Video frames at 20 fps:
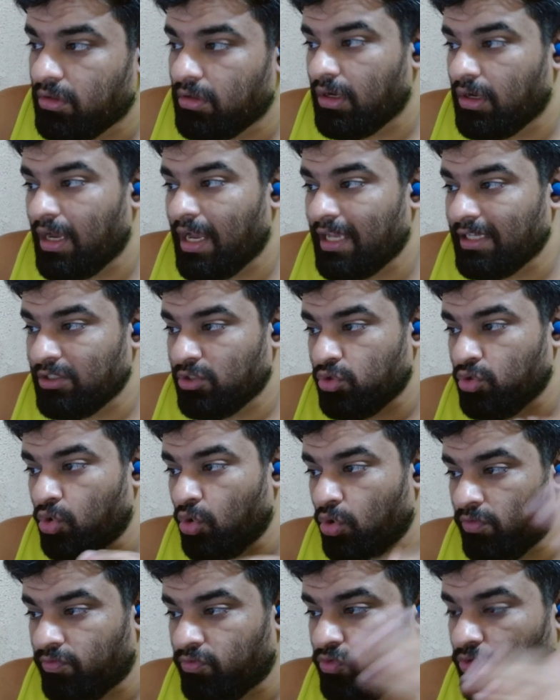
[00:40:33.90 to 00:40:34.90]
as you
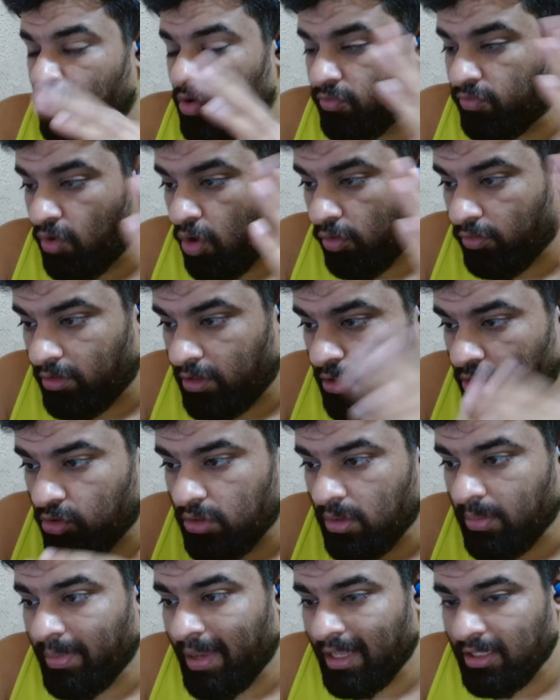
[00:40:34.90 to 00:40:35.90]
look forward into
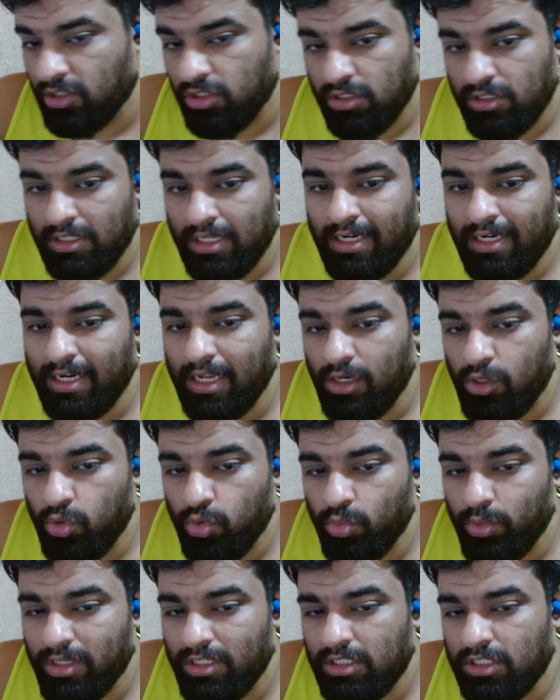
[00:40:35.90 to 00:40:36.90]
the matches, they tell you
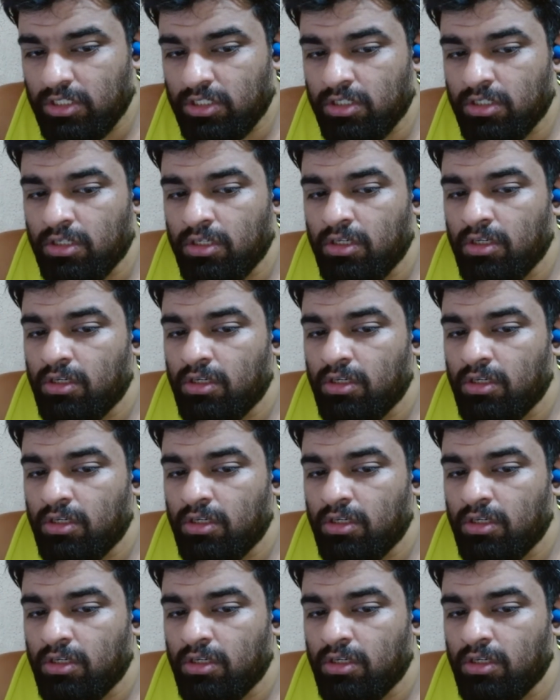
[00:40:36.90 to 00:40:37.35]
which